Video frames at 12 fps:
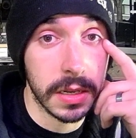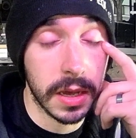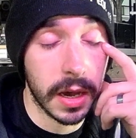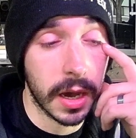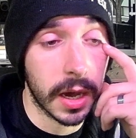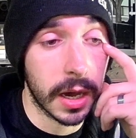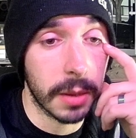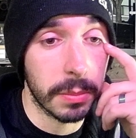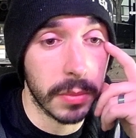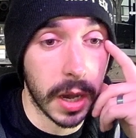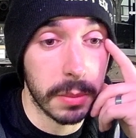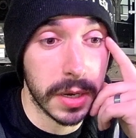
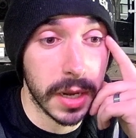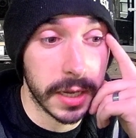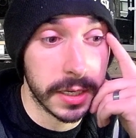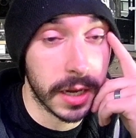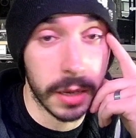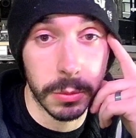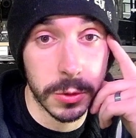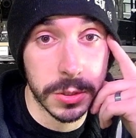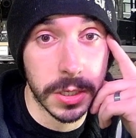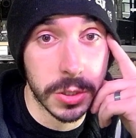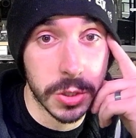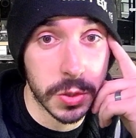I'm 99%
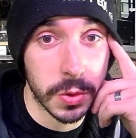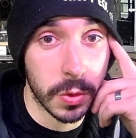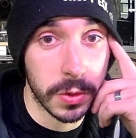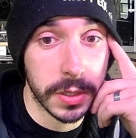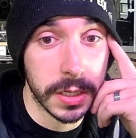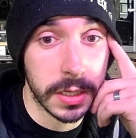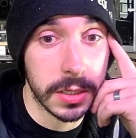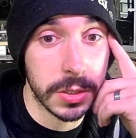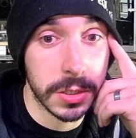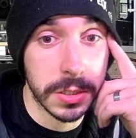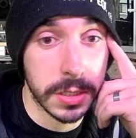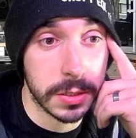sure that he
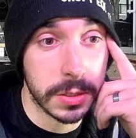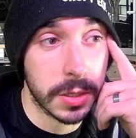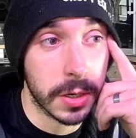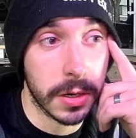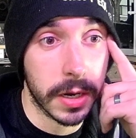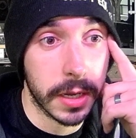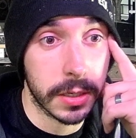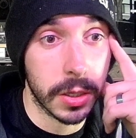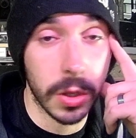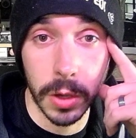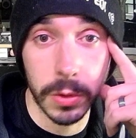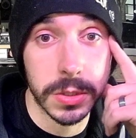just sits there and
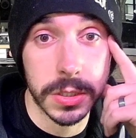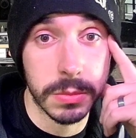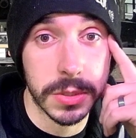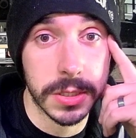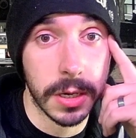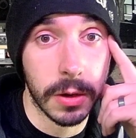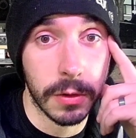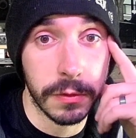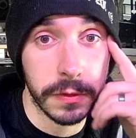clones himself